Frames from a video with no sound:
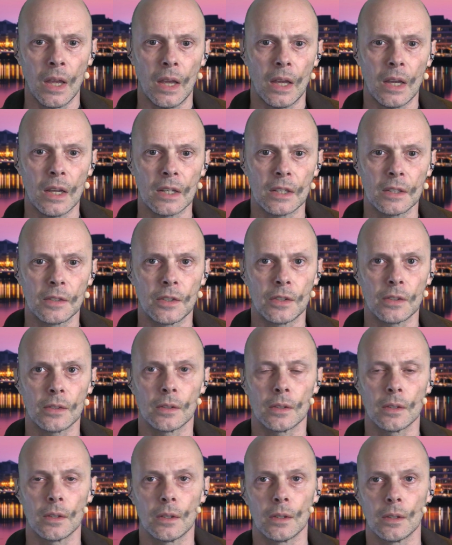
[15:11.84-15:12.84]
And
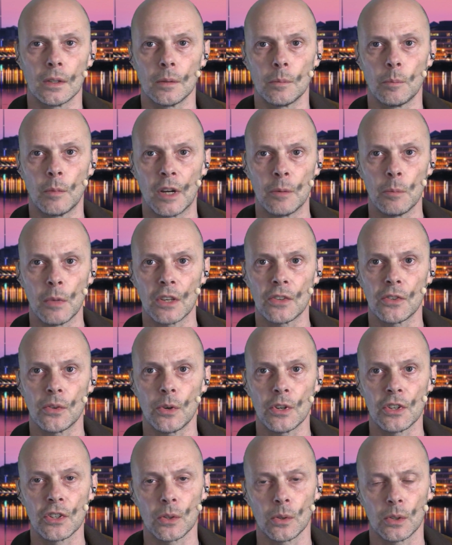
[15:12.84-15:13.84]
my
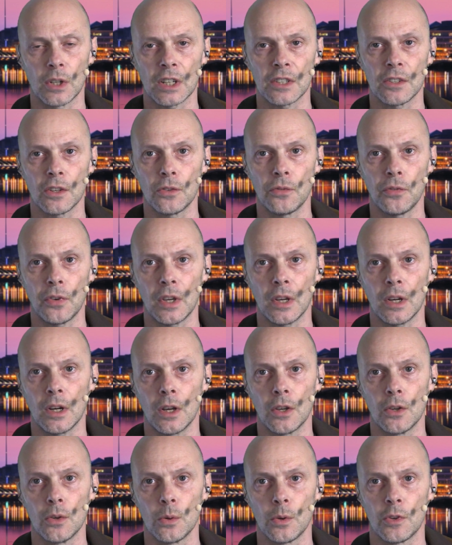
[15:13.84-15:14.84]
mixer is connected via
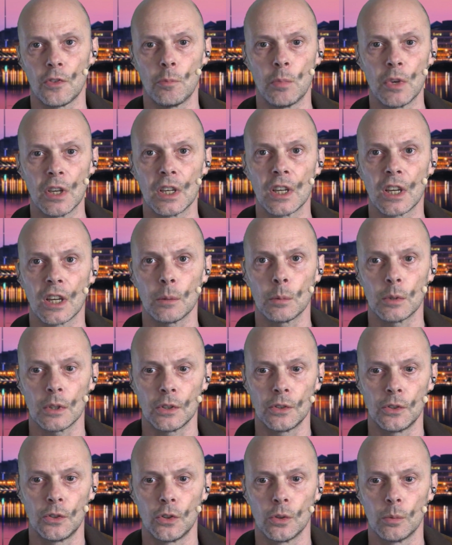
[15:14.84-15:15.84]
a USB
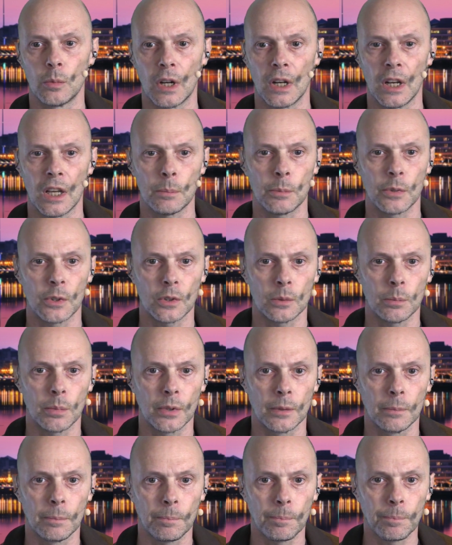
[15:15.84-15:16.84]
cable to my laptop.